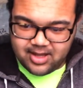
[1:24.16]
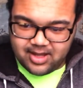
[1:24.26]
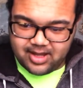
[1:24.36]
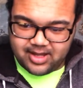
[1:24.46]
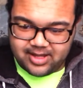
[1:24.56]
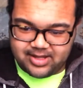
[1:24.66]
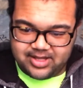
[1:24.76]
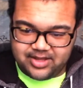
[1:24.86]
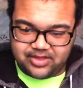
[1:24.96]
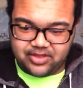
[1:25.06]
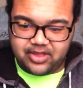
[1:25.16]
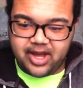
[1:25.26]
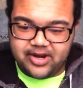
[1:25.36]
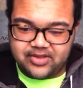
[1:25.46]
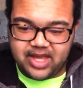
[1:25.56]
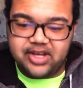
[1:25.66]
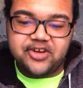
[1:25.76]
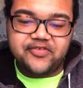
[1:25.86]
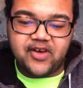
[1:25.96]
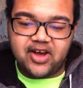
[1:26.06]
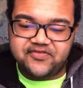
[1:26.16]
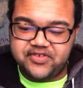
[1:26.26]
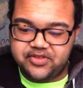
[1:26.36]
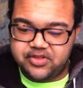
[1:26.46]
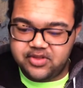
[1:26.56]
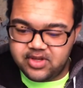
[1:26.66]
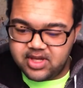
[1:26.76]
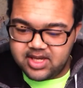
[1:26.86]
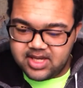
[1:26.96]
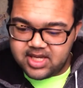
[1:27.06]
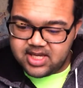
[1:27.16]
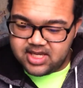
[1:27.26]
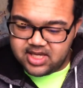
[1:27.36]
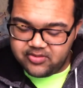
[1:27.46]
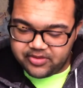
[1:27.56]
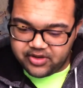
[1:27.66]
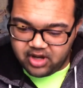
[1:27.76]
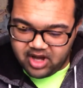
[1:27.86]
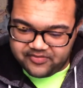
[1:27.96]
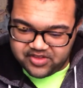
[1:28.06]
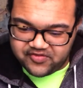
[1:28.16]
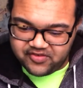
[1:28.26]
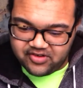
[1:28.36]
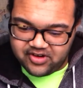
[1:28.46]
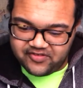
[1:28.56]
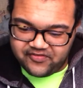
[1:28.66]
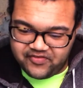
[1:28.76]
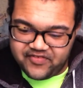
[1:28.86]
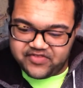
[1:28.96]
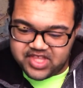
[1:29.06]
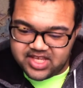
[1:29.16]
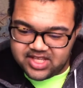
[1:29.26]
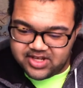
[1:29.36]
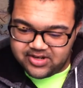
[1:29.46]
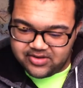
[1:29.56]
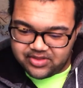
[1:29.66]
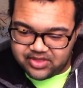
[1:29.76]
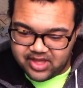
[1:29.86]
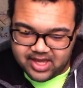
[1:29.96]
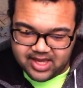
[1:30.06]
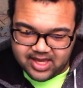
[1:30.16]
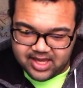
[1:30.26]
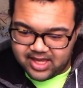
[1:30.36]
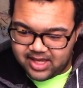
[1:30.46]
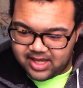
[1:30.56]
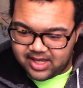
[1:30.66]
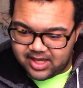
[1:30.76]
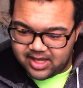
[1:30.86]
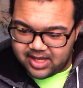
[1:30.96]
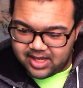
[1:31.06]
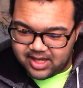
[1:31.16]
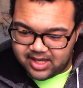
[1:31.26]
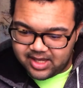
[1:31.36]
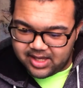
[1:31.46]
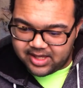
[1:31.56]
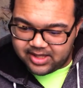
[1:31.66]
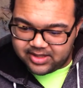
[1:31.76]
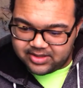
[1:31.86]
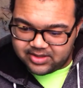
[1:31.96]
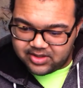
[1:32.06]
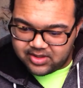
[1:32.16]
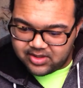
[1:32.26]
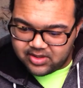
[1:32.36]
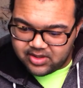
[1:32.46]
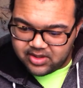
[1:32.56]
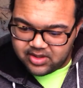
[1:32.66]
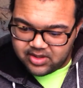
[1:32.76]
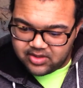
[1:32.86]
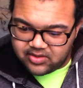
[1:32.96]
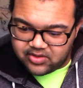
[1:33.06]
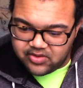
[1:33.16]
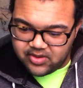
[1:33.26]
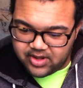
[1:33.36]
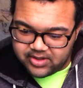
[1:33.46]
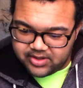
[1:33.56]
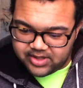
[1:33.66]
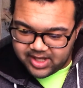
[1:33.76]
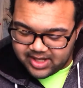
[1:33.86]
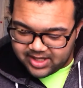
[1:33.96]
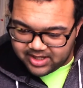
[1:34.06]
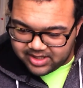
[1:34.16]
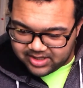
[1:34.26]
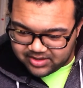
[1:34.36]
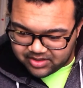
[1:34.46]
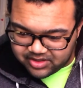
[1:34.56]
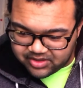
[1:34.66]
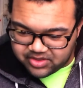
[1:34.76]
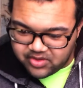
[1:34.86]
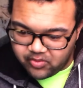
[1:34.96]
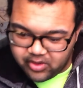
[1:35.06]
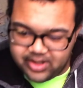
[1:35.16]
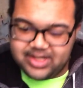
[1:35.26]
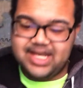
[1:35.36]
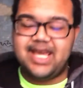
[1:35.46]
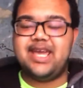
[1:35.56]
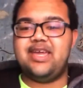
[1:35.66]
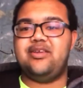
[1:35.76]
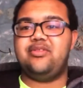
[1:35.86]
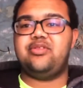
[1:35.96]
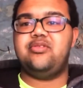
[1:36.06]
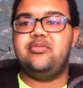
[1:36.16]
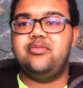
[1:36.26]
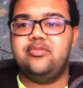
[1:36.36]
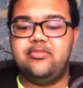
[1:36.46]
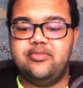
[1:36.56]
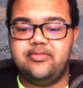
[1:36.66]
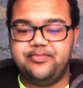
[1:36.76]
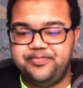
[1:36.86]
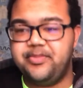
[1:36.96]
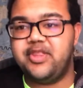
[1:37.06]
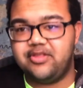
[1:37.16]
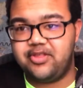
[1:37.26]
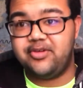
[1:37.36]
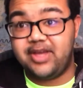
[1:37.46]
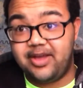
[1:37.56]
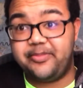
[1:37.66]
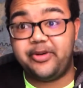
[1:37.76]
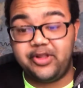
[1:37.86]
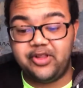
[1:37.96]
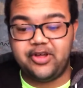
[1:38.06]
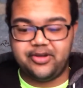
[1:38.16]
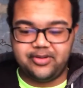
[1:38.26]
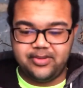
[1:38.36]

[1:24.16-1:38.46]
His entire tenure of office, he was in office for 15 years and 261 days. So yeah, pretty long.